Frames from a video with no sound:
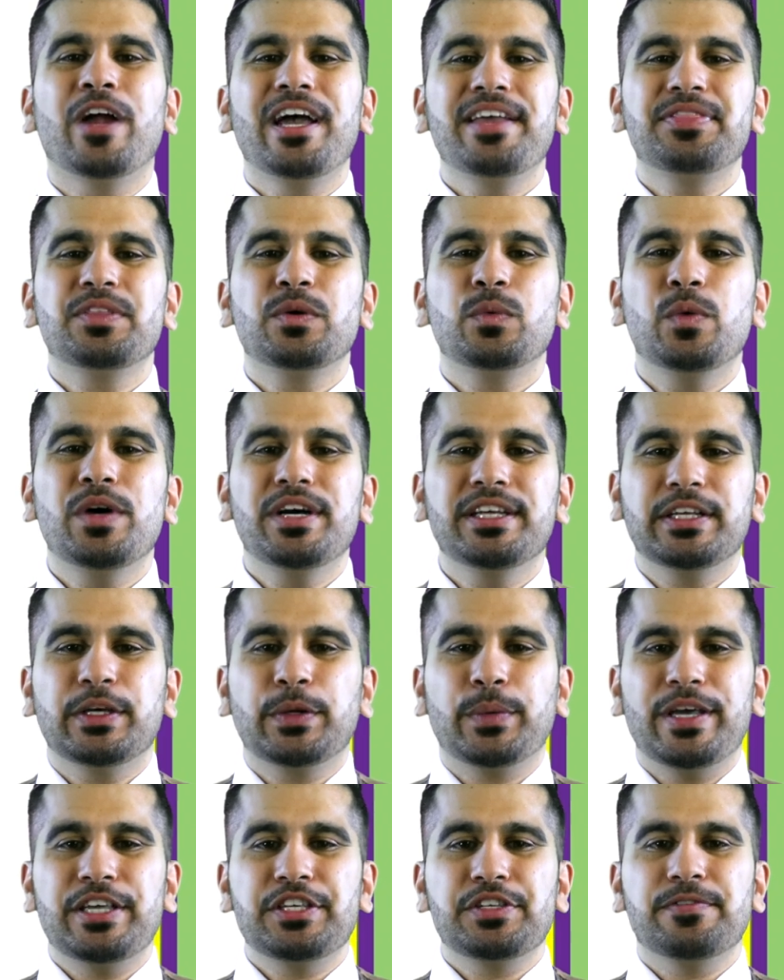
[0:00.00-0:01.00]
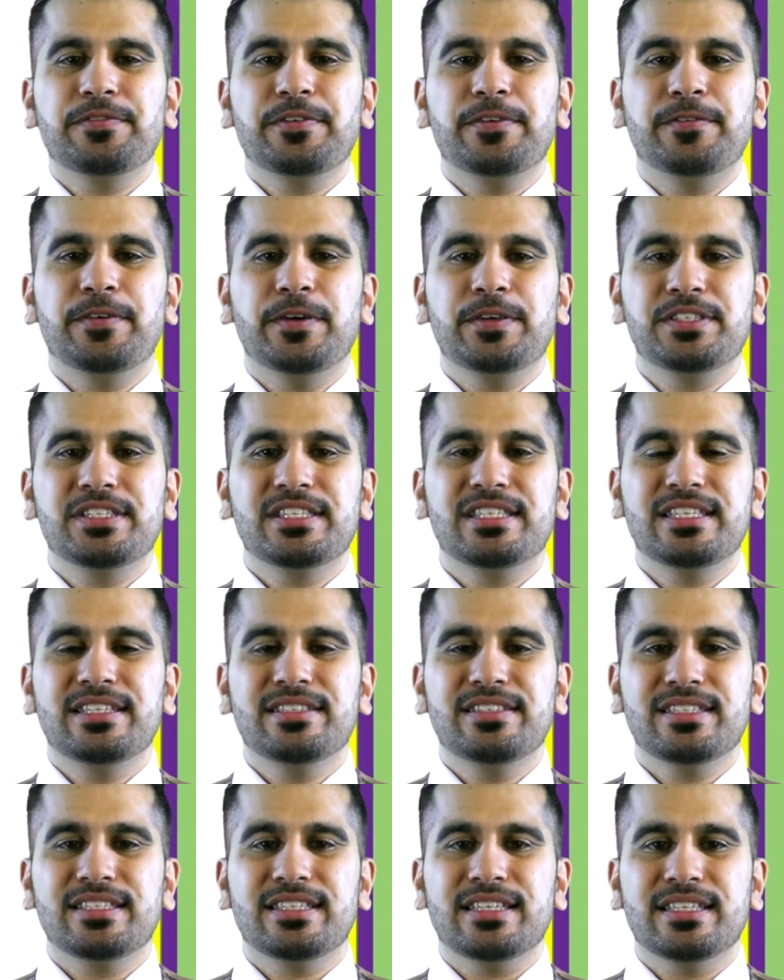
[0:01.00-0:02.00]
write the word equation for
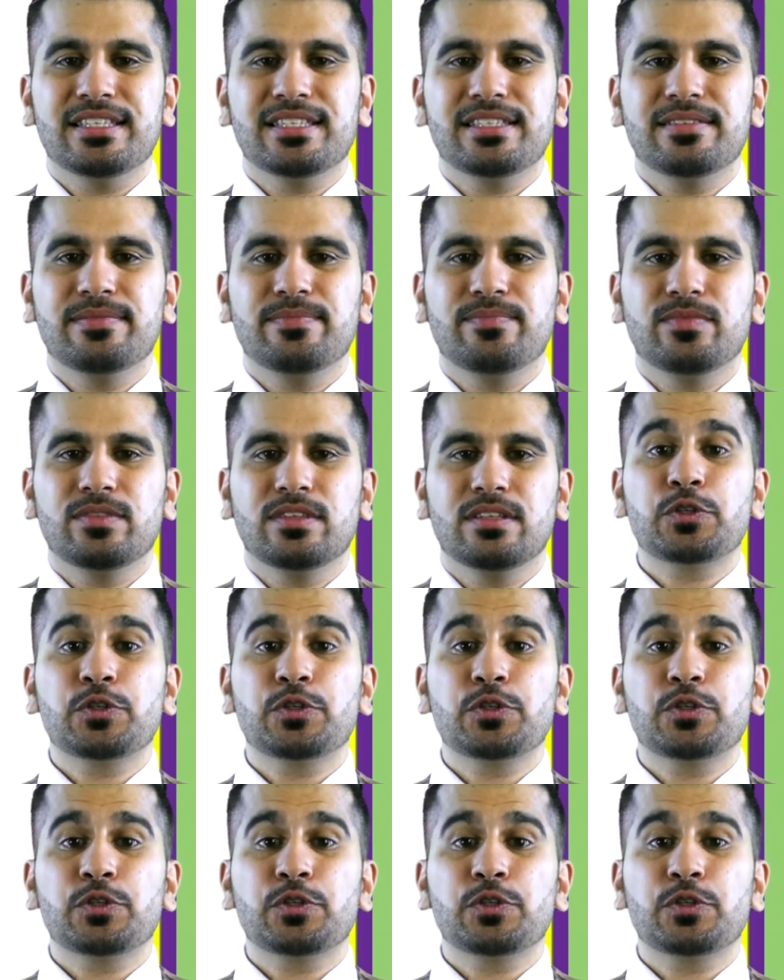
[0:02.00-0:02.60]
photosynthesis.